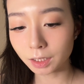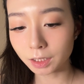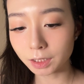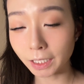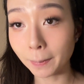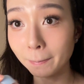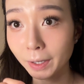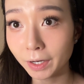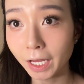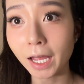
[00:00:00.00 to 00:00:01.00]
This is in
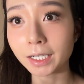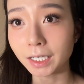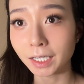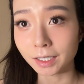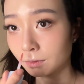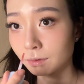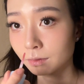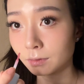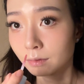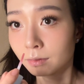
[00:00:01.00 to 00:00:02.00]
Berry Candy.
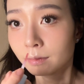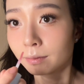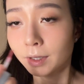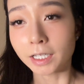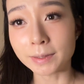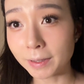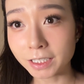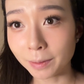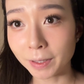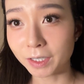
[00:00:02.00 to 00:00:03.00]
It
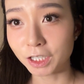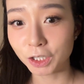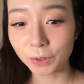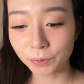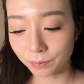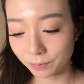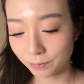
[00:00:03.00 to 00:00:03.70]
smells like berries too.